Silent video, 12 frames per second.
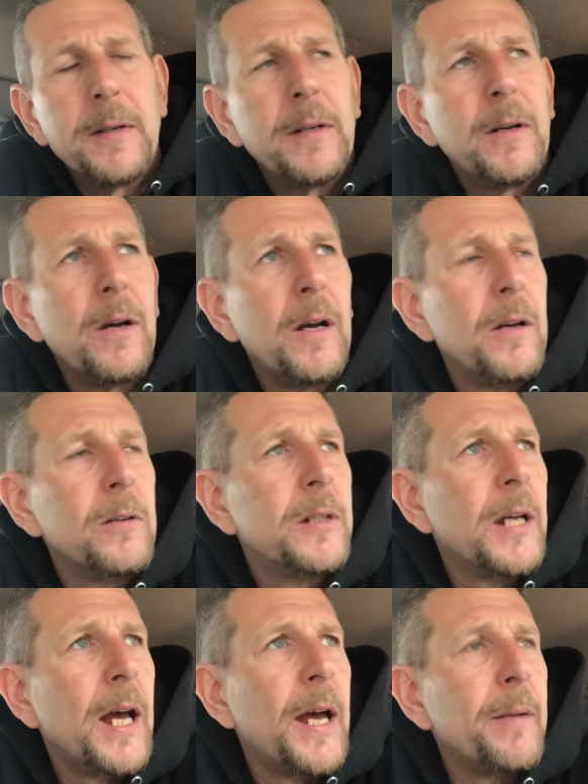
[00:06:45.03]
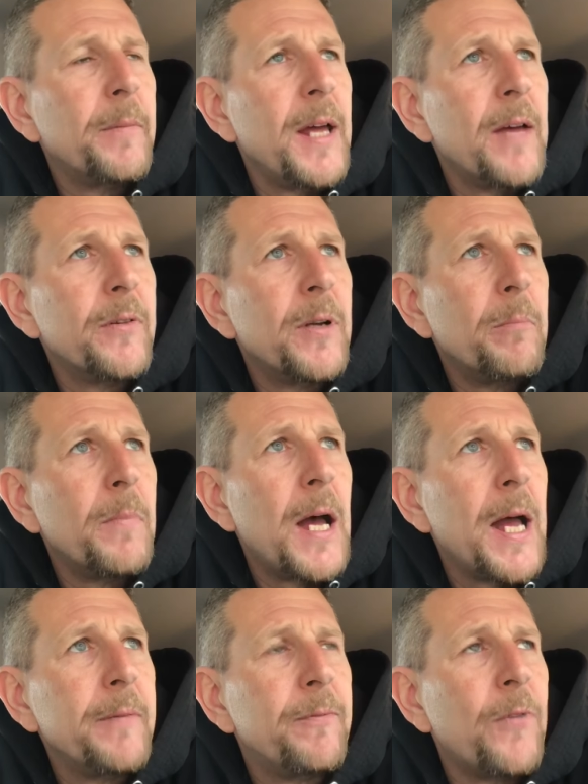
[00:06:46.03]
Oh, God, I'm having a
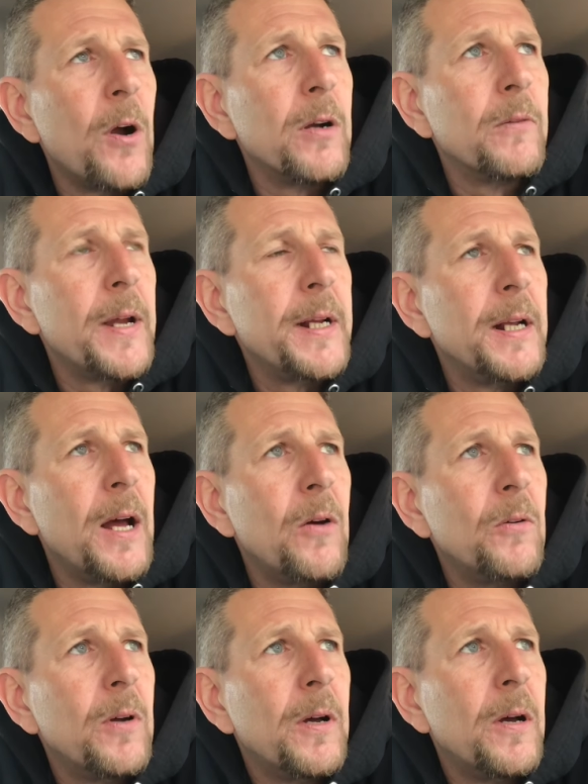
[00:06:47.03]
mind fart right now.